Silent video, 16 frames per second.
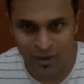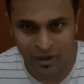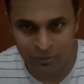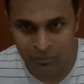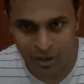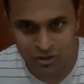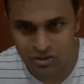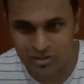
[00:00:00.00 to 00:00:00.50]

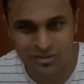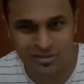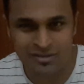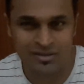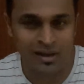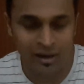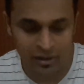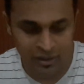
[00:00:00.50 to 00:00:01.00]
very much.
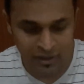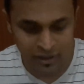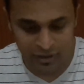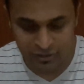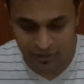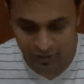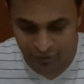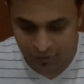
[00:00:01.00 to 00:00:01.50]
It's hardly
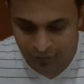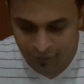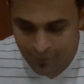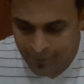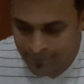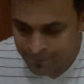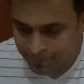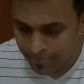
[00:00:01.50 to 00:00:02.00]
anything.
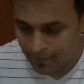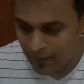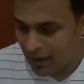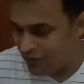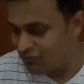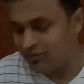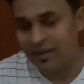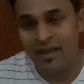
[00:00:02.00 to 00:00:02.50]

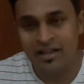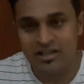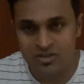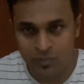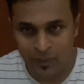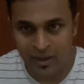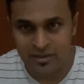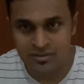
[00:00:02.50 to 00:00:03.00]
Everything
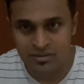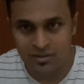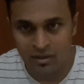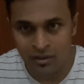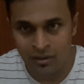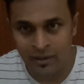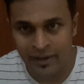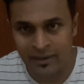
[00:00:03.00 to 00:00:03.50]
else weighs
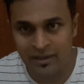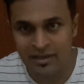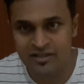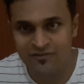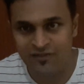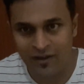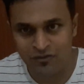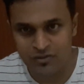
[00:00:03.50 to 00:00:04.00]
at
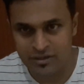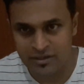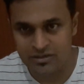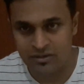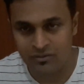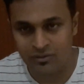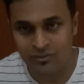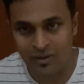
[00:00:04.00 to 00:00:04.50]
least 5 to
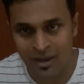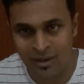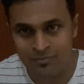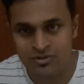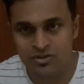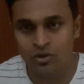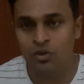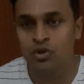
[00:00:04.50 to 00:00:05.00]
600
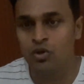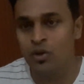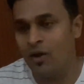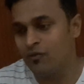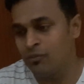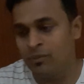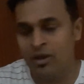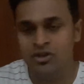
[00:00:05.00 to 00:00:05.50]
grams. So you
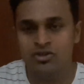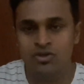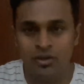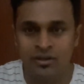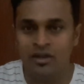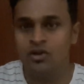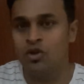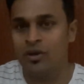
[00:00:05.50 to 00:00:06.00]
have to make
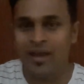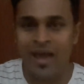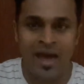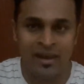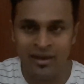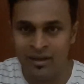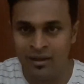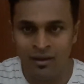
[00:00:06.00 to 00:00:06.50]
sure that you're
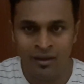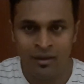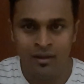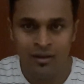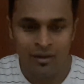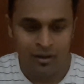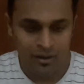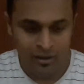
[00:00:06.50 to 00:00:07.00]
carrying
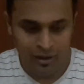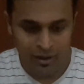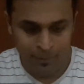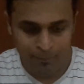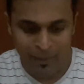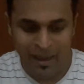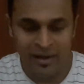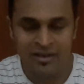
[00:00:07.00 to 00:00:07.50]

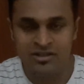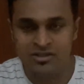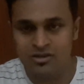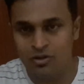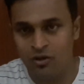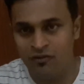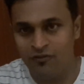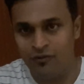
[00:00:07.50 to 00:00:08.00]
a
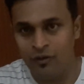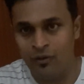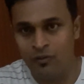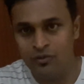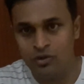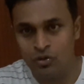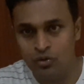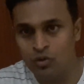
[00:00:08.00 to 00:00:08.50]
balance of
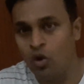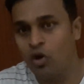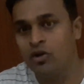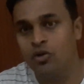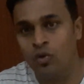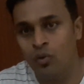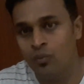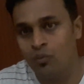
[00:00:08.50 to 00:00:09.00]

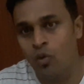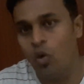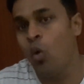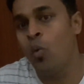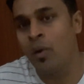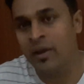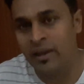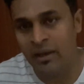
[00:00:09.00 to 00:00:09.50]
not
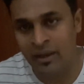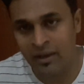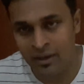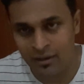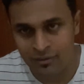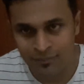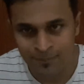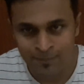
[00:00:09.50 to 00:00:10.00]
overkilling
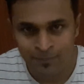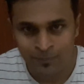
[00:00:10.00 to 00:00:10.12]
it,